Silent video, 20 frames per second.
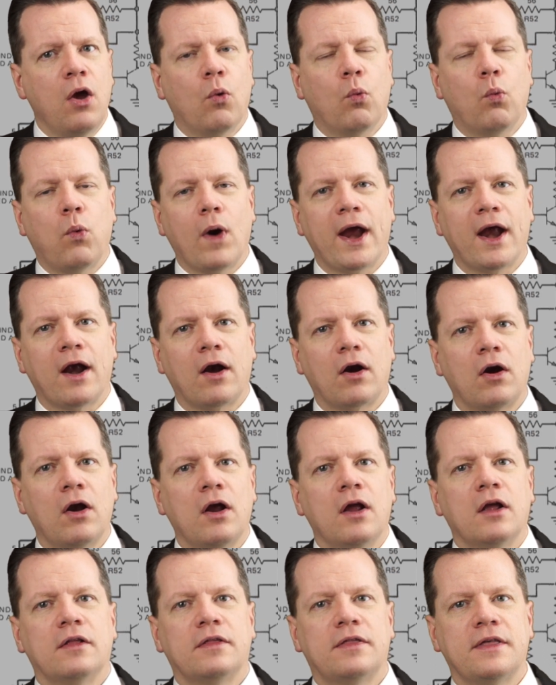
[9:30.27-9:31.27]
where
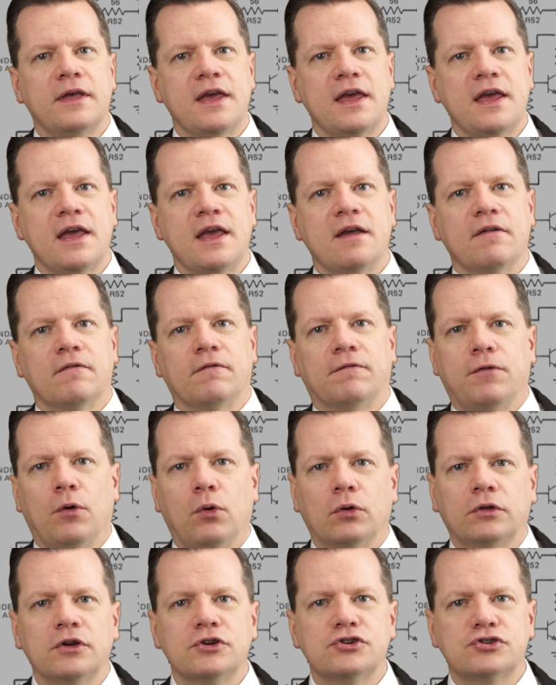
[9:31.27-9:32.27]
the
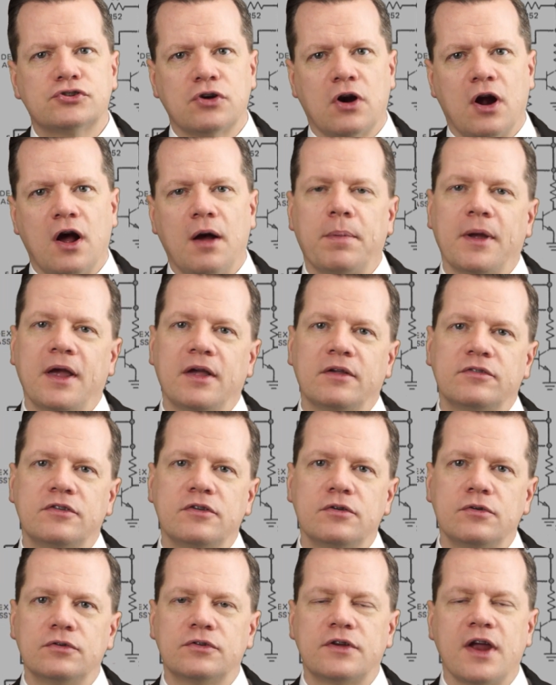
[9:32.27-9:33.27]
voltage drop is
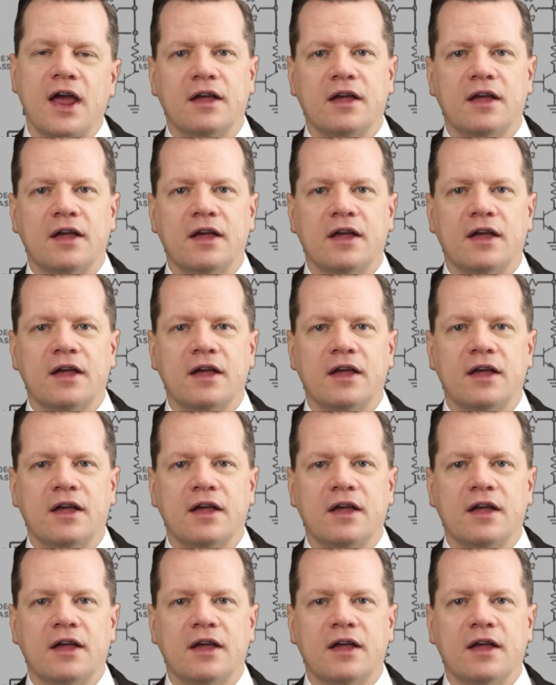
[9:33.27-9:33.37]
used